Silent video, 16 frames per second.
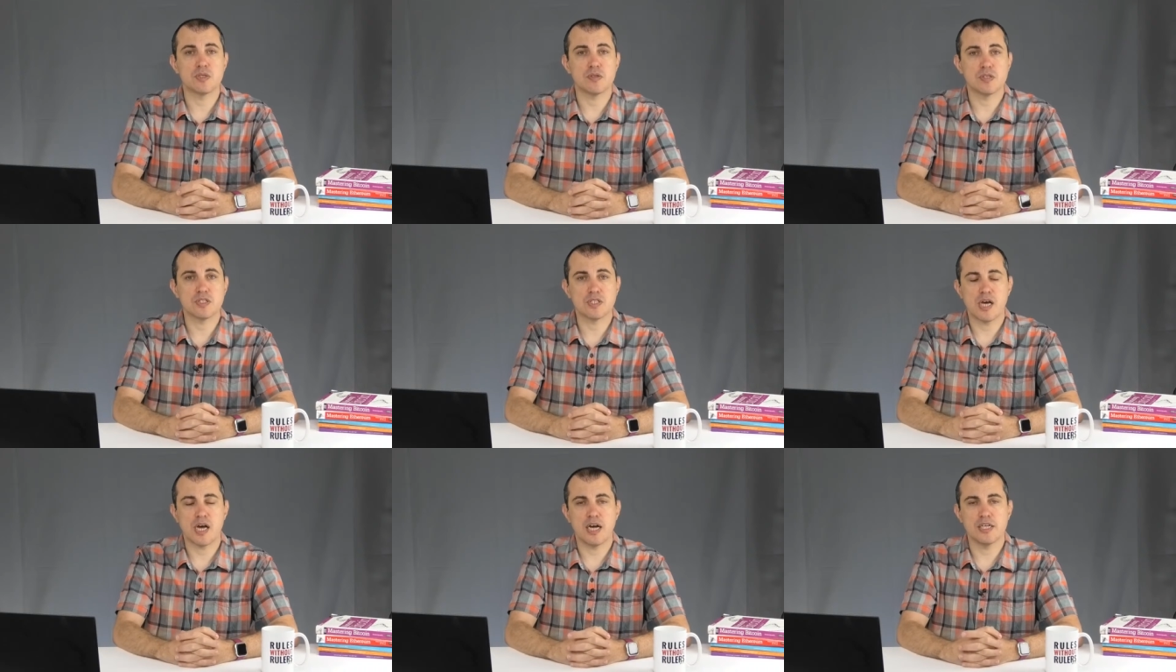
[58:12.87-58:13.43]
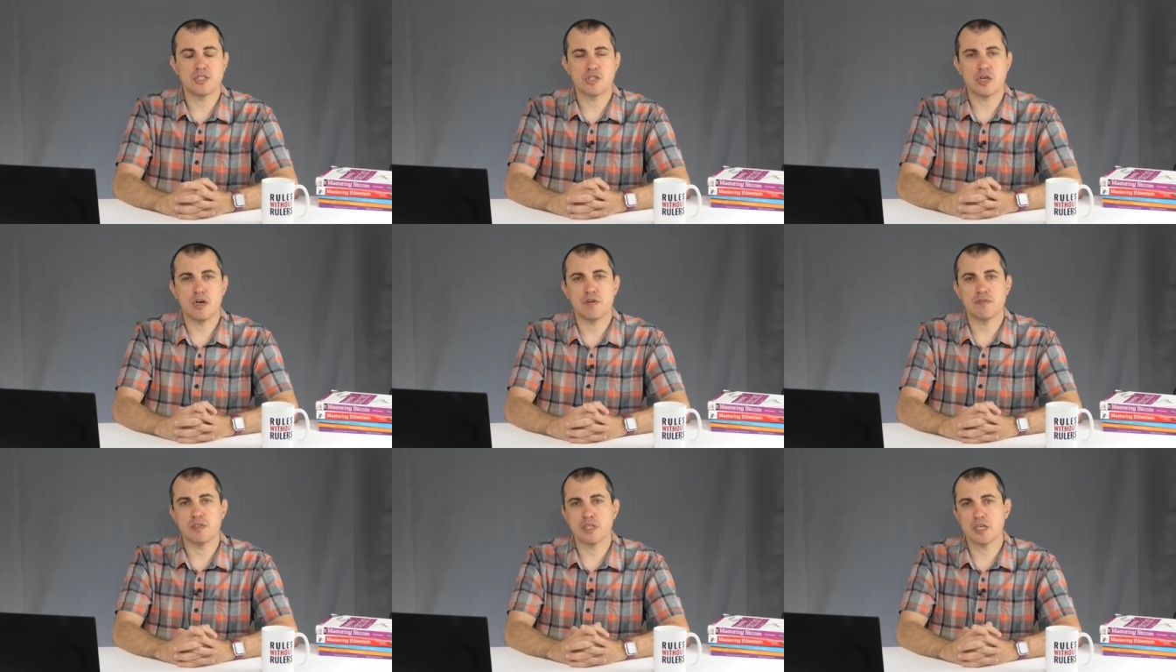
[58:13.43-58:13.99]
the size
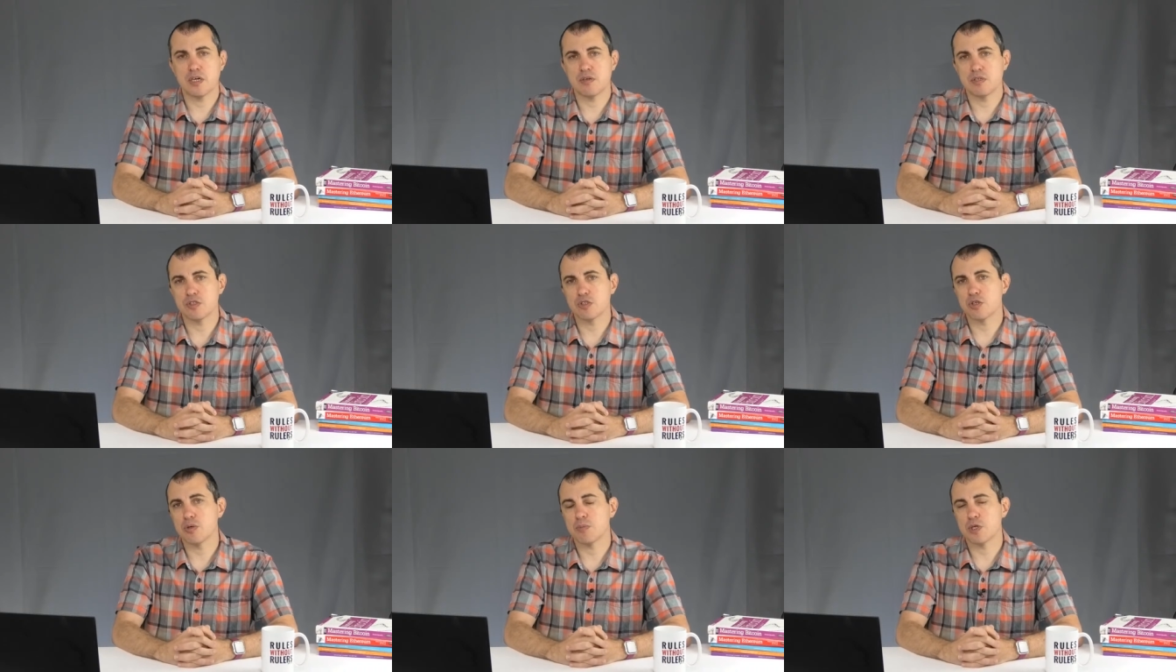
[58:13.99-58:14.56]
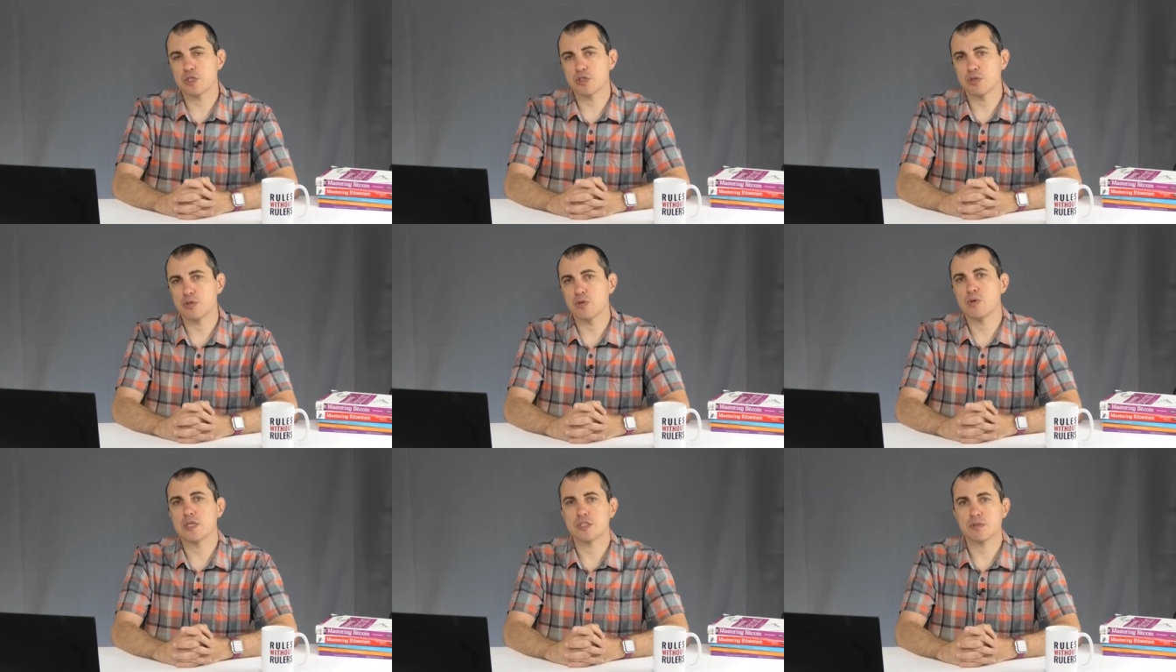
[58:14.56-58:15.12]
of the current commercial
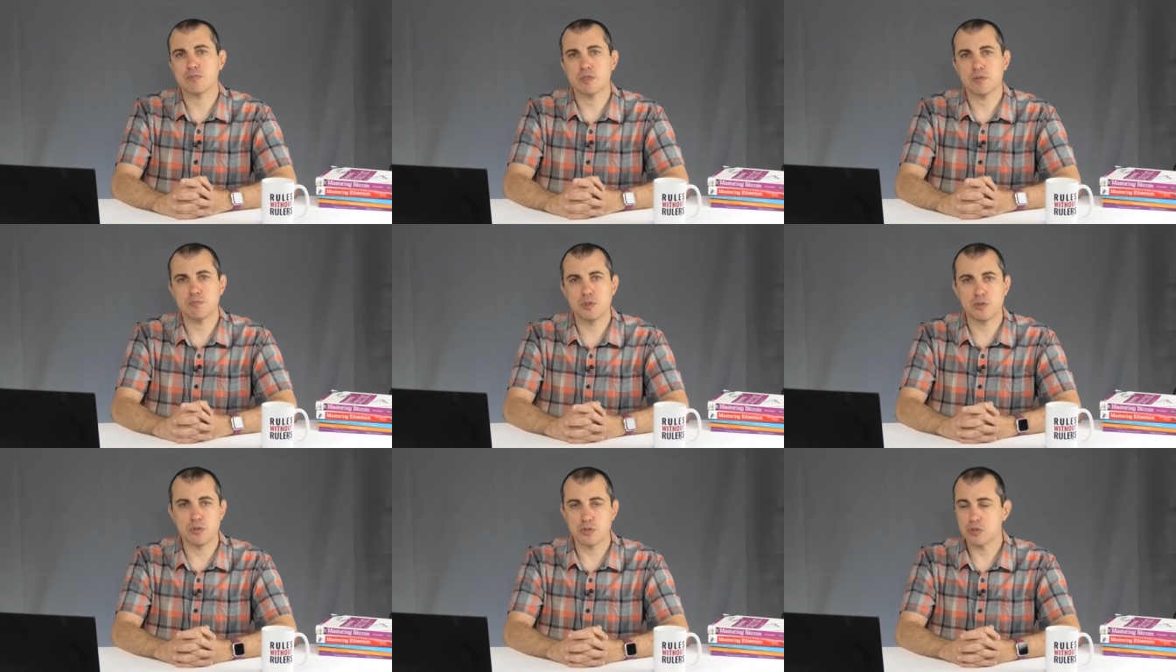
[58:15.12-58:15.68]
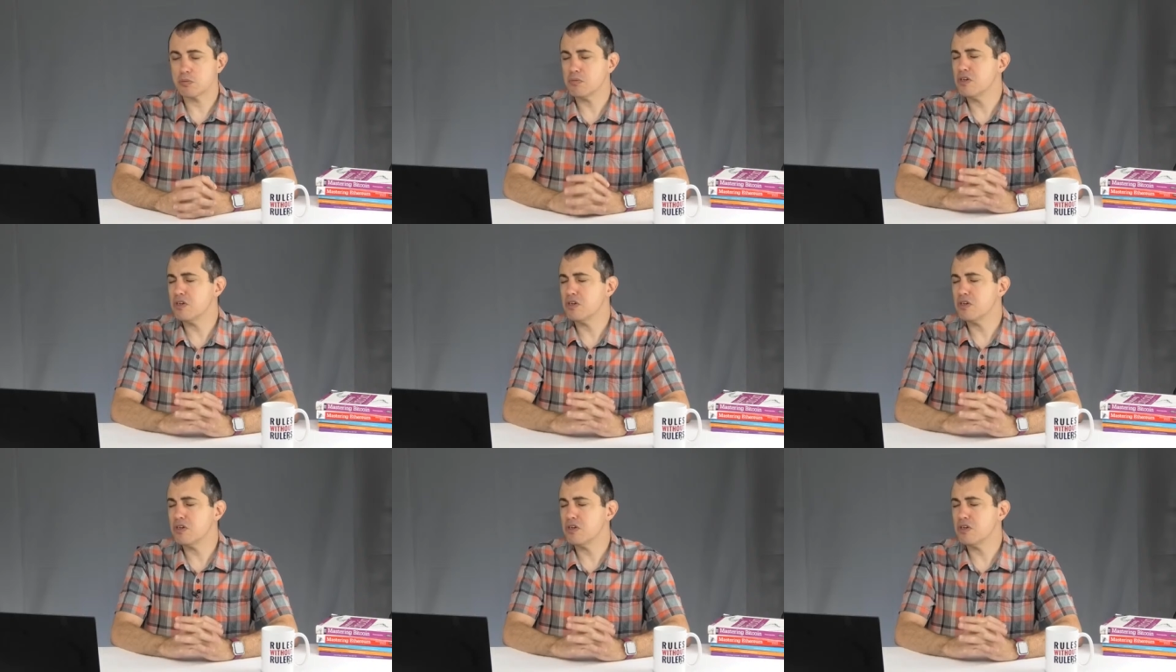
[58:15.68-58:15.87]
quantum computers.